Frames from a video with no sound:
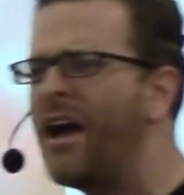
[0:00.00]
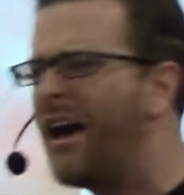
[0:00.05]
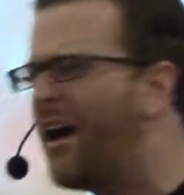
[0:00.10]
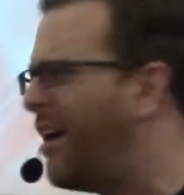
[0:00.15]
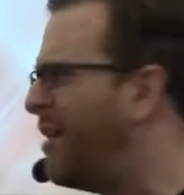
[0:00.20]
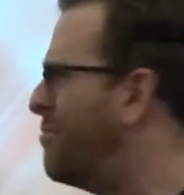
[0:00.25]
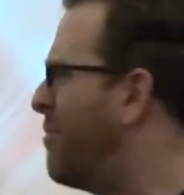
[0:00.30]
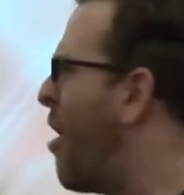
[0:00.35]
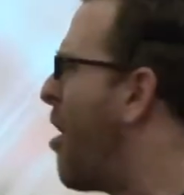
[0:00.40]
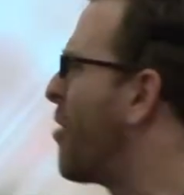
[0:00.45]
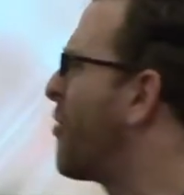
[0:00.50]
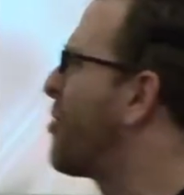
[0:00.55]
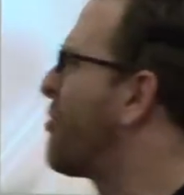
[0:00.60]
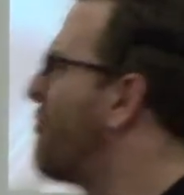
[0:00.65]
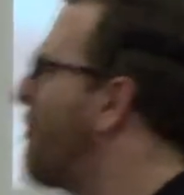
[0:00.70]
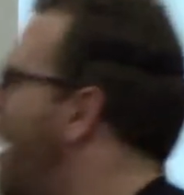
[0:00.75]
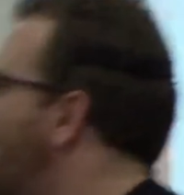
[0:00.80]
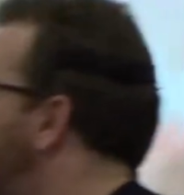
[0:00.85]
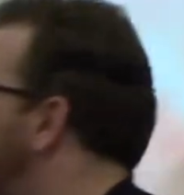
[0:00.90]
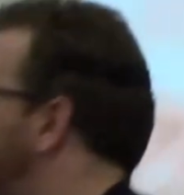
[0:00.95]

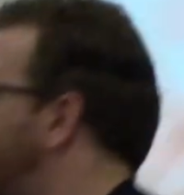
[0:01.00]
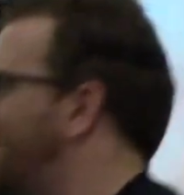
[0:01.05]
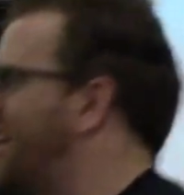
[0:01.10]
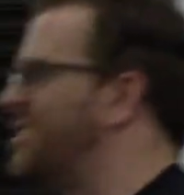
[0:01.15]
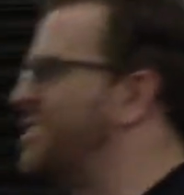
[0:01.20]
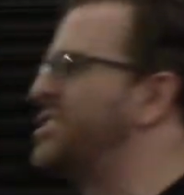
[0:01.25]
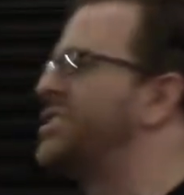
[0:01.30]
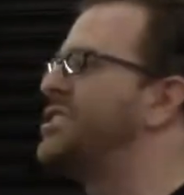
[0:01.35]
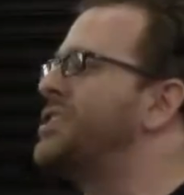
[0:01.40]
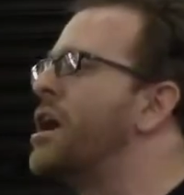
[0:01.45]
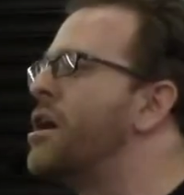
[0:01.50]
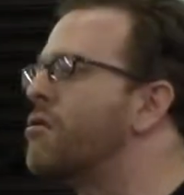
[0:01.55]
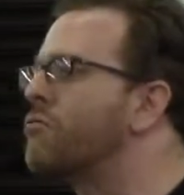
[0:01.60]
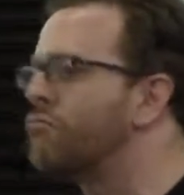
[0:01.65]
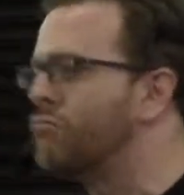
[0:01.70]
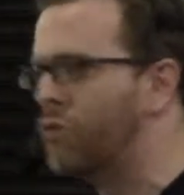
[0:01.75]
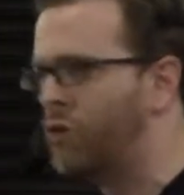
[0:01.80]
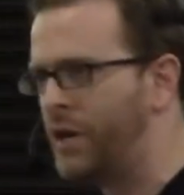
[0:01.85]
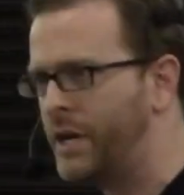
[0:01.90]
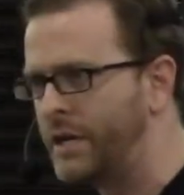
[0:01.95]
arthritis on
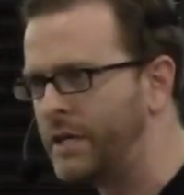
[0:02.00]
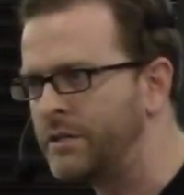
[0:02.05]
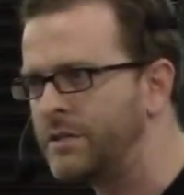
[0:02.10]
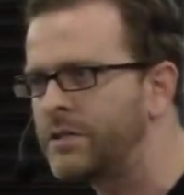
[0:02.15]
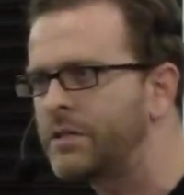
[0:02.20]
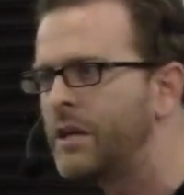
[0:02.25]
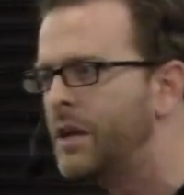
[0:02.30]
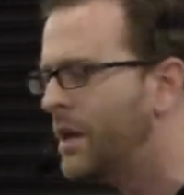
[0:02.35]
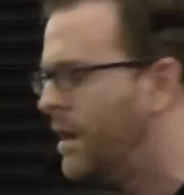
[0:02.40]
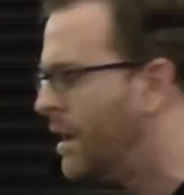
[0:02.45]
steroids.